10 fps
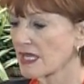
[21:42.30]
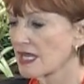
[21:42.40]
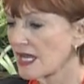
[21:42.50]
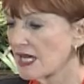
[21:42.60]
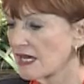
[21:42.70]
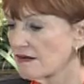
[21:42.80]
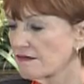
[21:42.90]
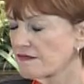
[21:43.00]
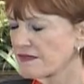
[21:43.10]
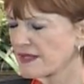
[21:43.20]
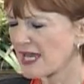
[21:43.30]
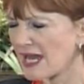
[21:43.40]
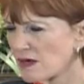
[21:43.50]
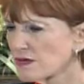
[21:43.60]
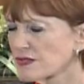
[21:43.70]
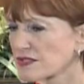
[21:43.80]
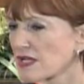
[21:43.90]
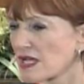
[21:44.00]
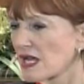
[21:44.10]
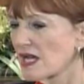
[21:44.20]
of the house,
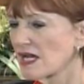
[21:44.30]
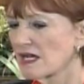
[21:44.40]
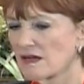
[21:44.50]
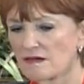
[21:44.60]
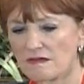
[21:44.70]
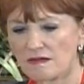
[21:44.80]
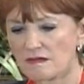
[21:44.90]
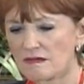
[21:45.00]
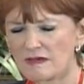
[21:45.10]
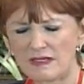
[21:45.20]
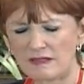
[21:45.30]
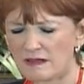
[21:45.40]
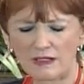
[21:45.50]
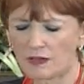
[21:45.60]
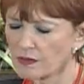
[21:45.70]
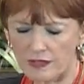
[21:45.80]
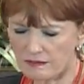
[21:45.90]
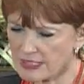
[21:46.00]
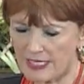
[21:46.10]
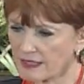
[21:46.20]
uh, you know, and the,
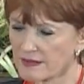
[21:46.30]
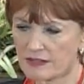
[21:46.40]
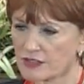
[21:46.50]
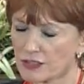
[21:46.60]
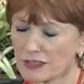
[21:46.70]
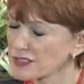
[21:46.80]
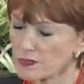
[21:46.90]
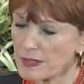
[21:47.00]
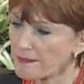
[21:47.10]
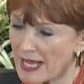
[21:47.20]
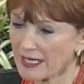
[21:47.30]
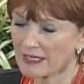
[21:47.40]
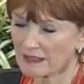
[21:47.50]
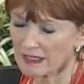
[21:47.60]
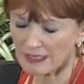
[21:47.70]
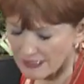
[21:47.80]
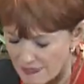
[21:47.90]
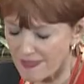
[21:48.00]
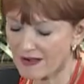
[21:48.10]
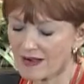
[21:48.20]
Dan and the journalists went back in
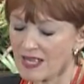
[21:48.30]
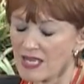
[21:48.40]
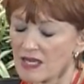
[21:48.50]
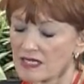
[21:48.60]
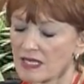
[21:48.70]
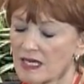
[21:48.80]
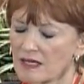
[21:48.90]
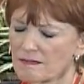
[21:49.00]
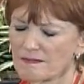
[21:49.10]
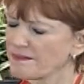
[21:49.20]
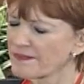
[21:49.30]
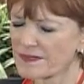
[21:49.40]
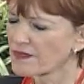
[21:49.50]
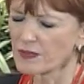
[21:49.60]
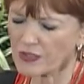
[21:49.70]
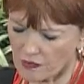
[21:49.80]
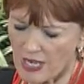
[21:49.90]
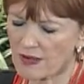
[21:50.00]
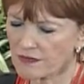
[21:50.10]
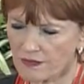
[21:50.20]
there. Um, when the
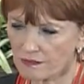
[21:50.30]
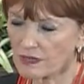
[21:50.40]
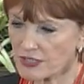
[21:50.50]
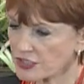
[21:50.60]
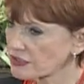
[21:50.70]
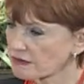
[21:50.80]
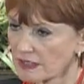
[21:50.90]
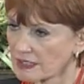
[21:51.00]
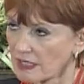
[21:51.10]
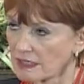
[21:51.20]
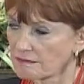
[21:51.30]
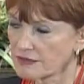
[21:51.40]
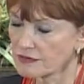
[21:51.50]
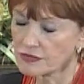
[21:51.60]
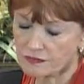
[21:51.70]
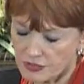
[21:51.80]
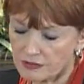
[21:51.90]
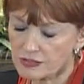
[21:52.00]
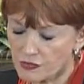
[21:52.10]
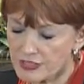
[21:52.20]
crowd rushed uh, to, to,
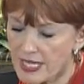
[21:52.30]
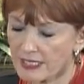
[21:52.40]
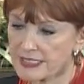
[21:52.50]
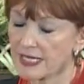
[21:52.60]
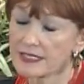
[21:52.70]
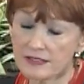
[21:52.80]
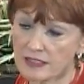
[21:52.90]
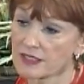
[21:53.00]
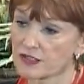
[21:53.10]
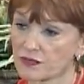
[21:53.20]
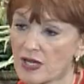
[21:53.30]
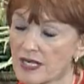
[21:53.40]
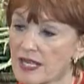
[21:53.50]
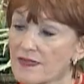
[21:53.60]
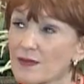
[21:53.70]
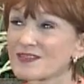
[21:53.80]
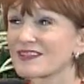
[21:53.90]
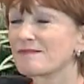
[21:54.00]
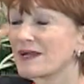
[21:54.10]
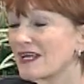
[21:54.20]
to, attack Dan, he started to run, and there was an
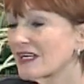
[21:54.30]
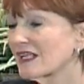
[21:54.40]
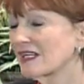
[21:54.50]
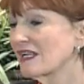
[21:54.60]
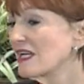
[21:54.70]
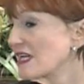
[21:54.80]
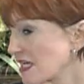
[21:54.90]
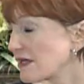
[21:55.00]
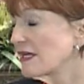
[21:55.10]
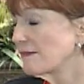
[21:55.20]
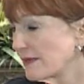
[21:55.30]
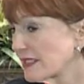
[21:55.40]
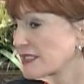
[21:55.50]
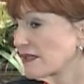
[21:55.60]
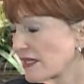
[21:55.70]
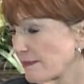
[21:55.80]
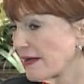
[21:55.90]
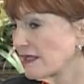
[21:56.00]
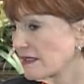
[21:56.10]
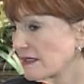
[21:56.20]
American uh, military
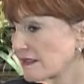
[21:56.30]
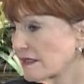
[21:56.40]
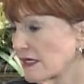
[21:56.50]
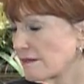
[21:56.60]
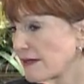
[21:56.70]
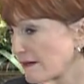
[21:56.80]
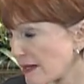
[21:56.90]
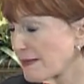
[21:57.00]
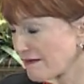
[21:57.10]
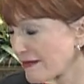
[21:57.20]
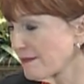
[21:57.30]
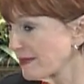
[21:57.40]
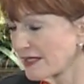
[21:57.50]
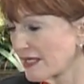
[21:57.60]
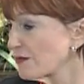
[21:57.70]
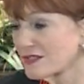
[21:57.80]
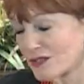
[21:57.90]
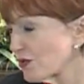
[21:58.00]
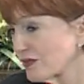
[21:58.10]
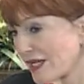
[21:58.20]
pilot abo above him, but he was told
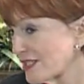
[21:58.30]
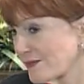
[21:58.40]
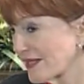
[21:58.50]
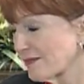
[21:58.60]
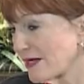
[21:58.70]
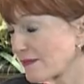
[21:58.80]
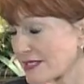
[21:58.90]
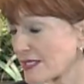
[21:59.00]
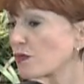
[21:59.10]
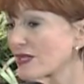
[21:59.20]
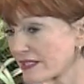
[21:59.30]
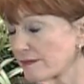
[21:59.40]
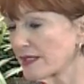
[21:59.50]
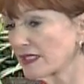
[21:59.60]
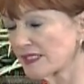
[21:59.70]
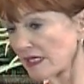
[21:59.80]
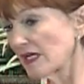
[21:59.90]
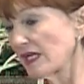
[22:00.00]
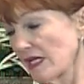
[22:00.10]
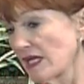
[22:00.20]
not to pick him up because he wasn't military.
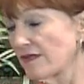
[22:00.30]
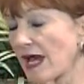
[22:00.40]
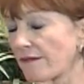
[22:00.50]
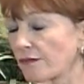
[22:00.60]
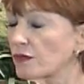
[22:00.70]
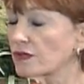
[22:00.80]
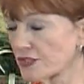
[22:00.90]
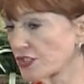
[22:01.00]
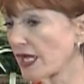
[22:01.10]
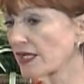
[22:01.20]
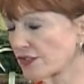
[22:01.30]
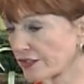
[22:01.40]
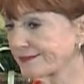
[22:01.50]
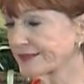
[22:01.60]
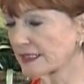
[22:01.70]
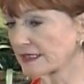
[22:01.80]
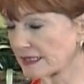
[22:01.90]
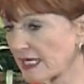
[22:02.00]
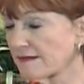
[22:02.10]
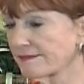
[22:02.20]
That rule has changed since then.
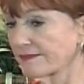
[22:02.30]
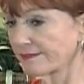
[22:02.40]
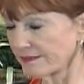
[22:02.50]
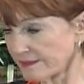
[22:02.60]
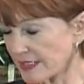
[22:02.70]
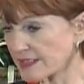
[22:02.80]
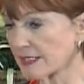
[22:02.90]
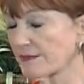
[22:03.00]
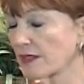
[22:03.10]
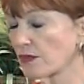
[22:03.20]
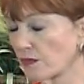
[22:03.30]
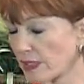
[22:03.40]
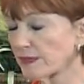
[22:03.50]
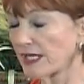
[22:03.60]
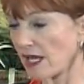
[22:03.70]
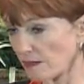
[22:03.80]
That's, That's good. something we were able to help